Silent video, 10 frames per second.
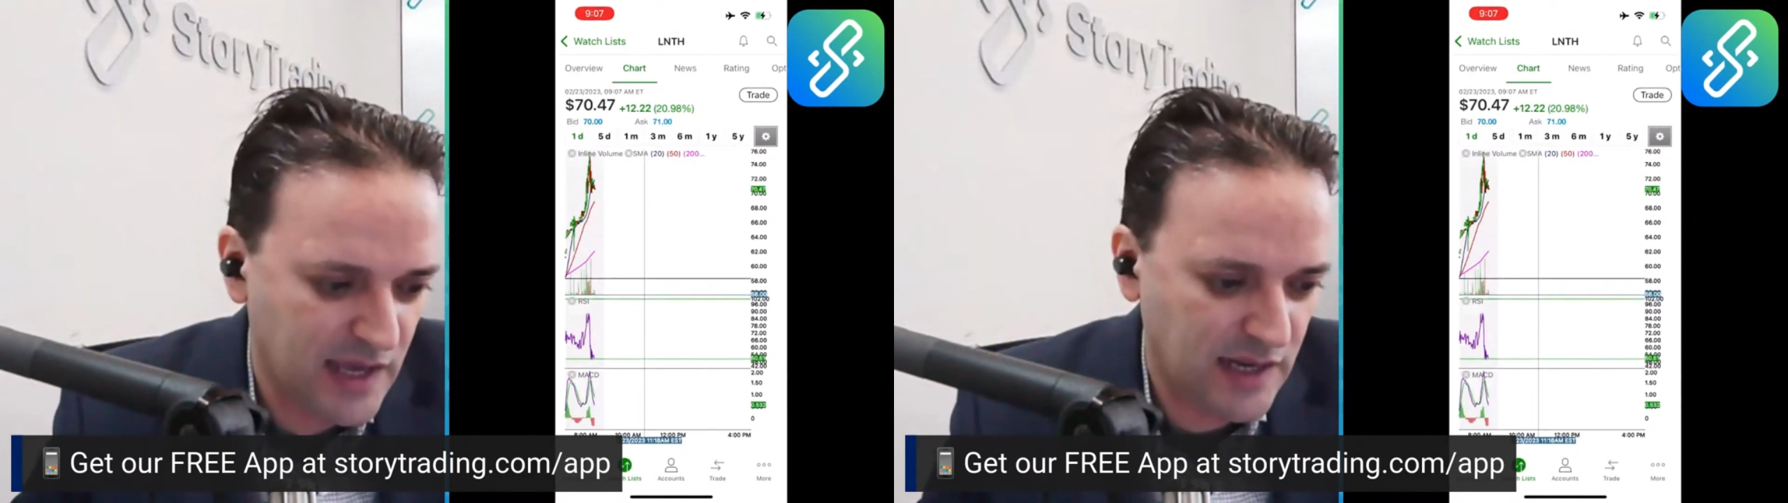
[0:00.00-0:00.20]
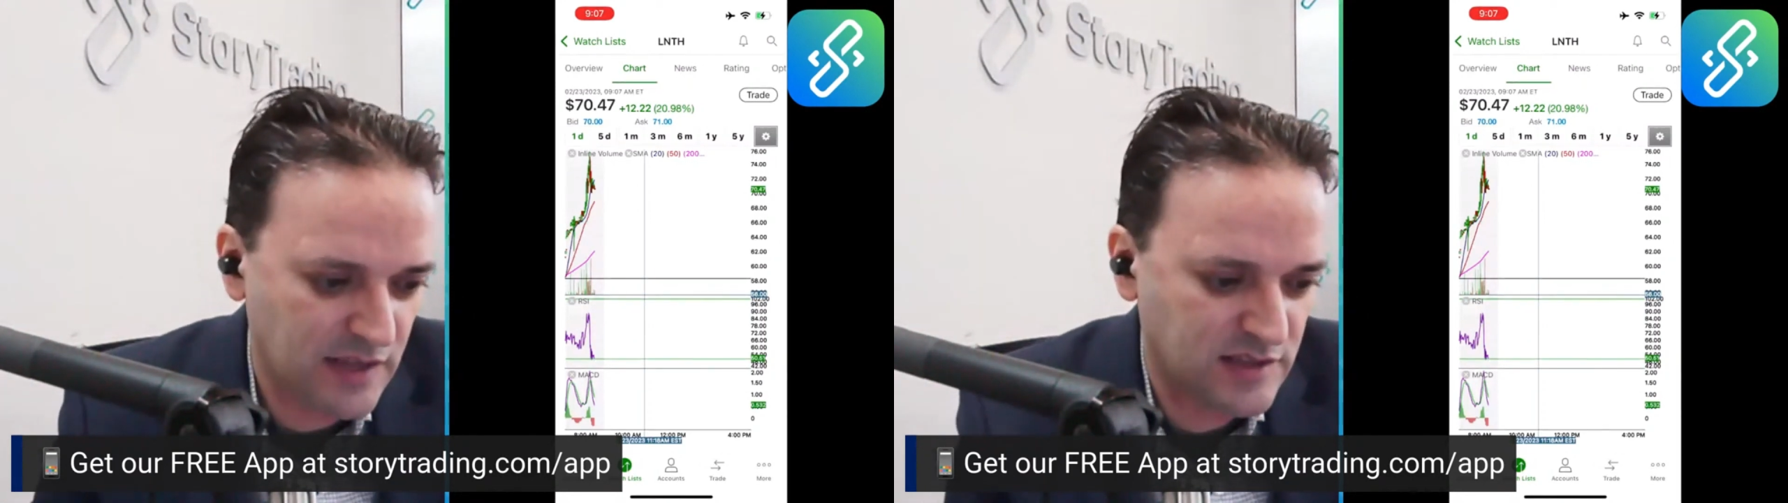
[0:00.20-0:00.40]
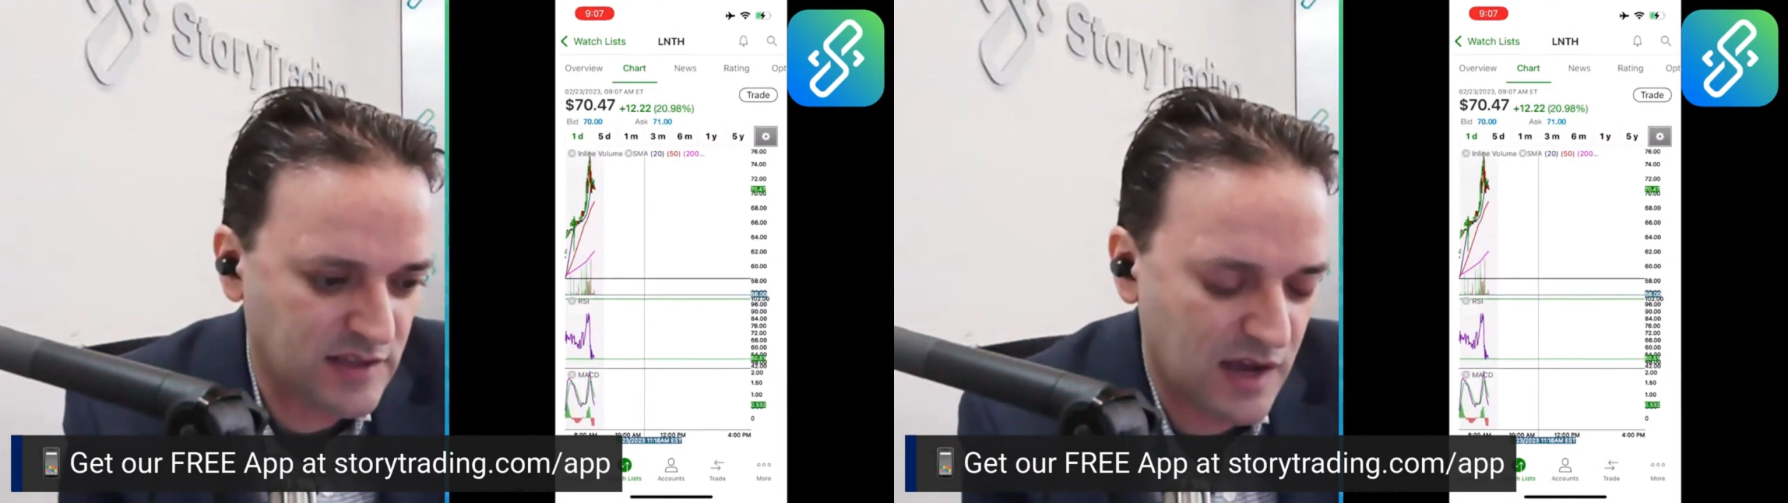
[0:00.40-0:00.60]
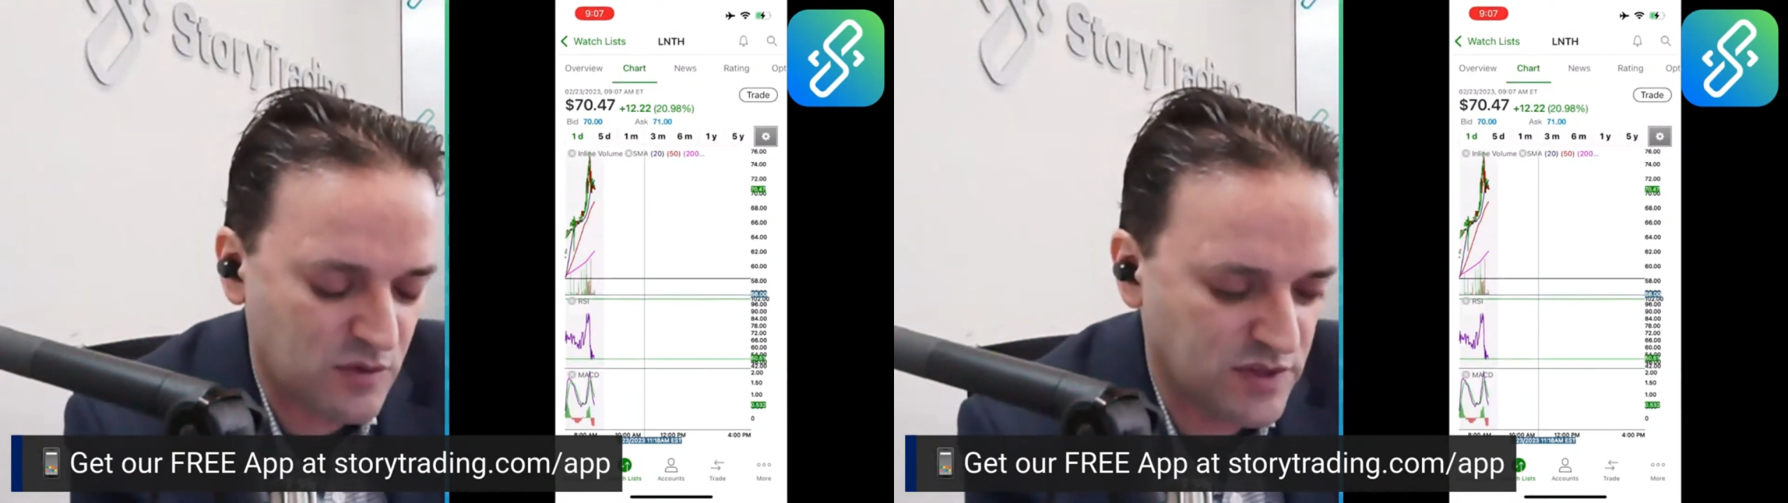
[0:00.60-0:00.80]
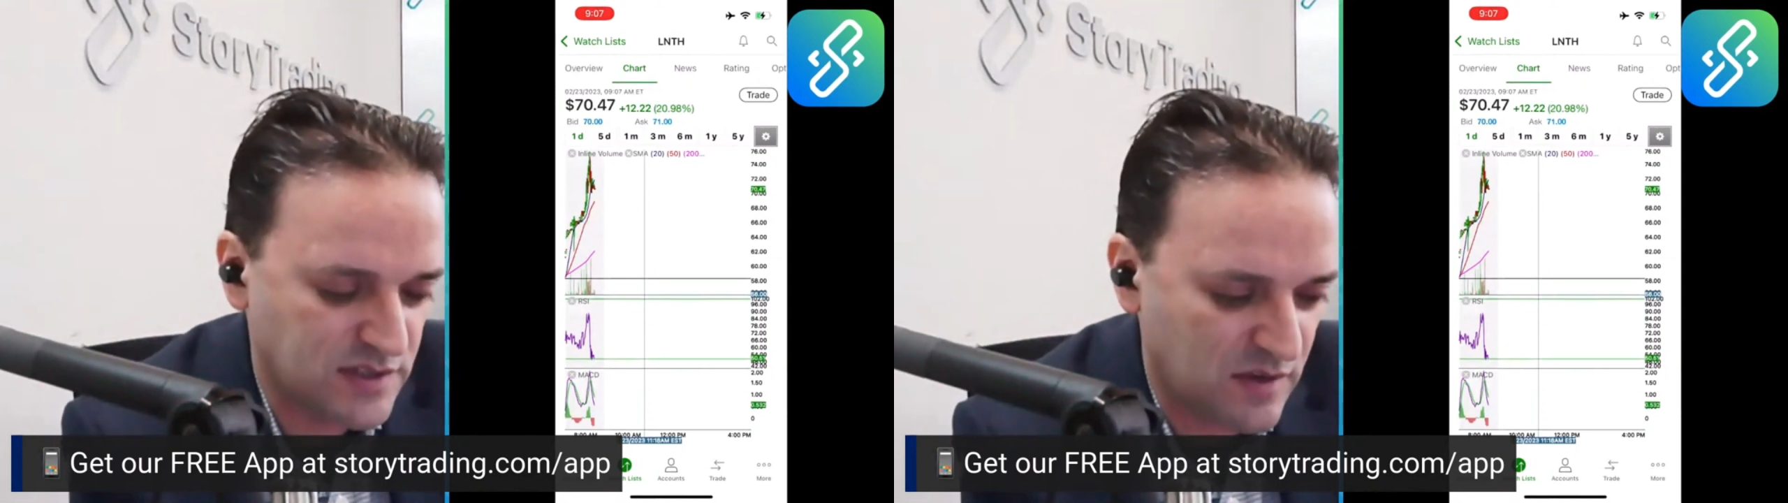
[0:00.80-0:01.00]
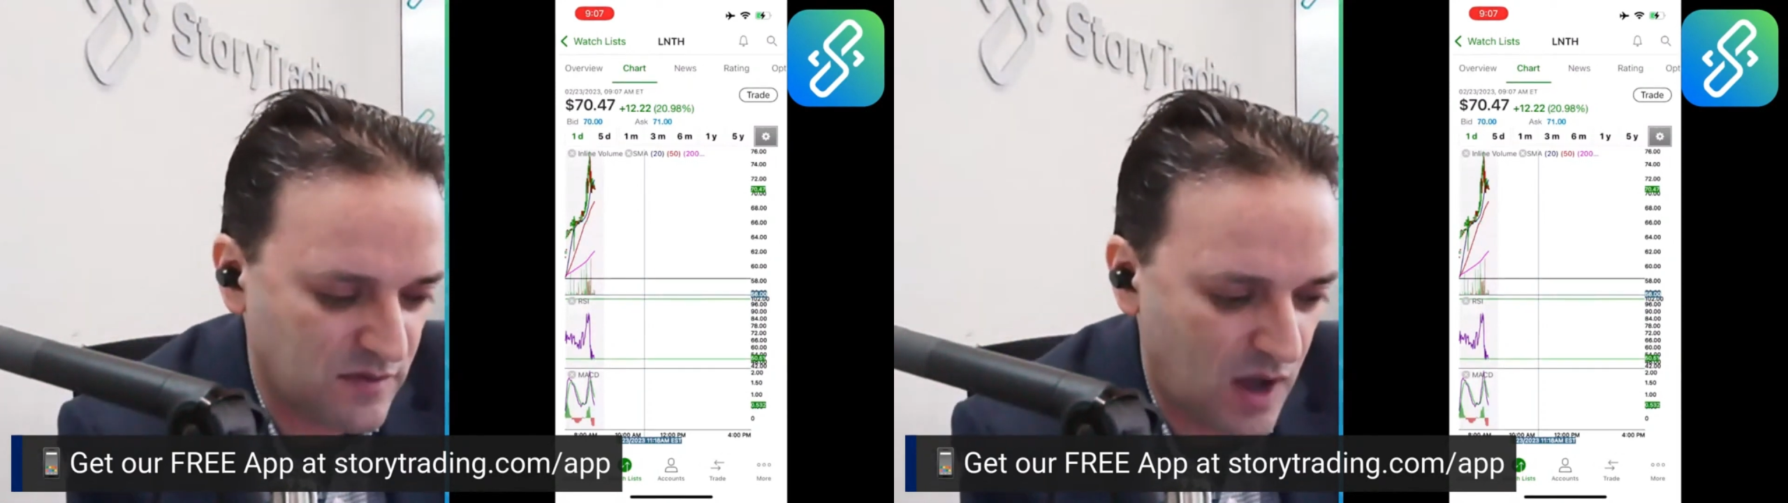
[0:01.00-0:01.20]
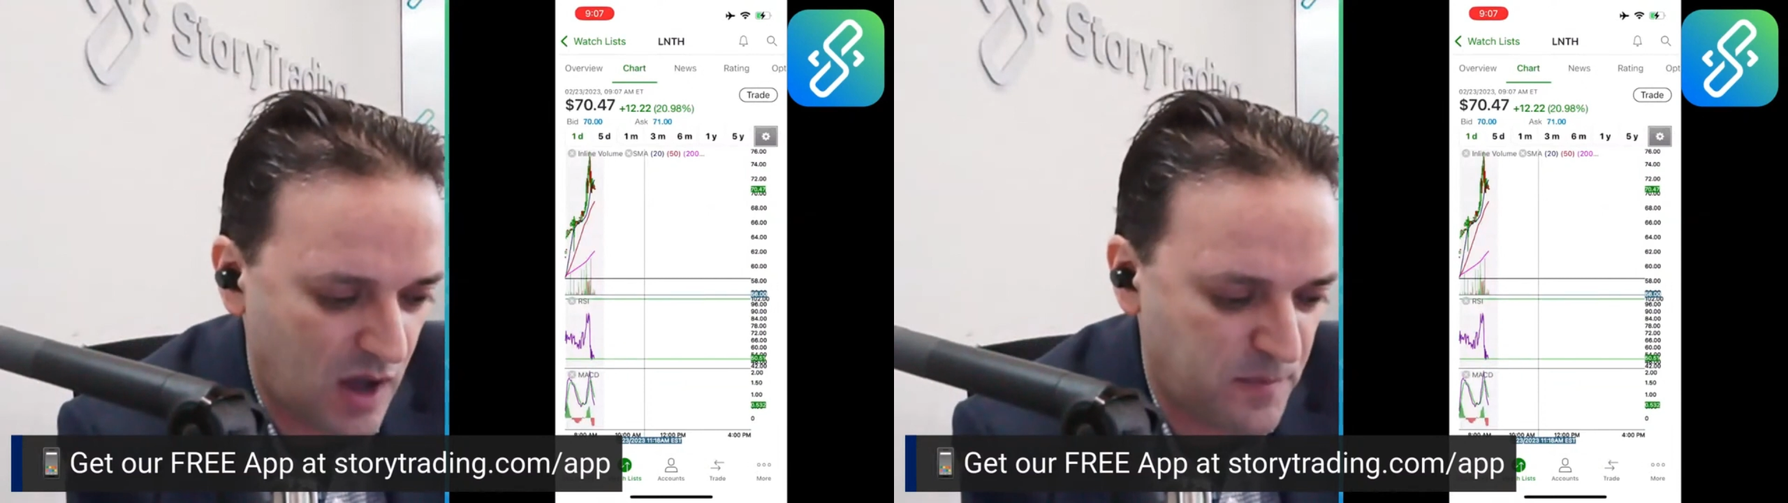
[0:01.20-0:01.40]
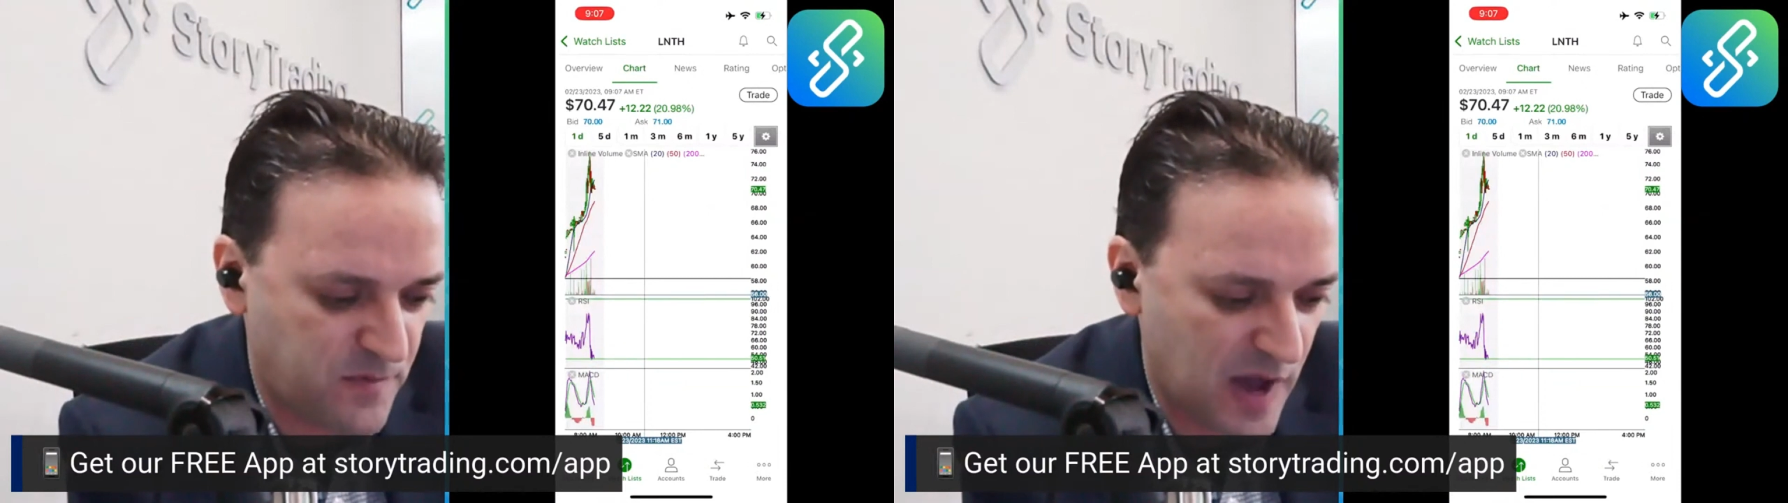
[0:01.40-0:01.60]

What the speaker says: Now, the stock was up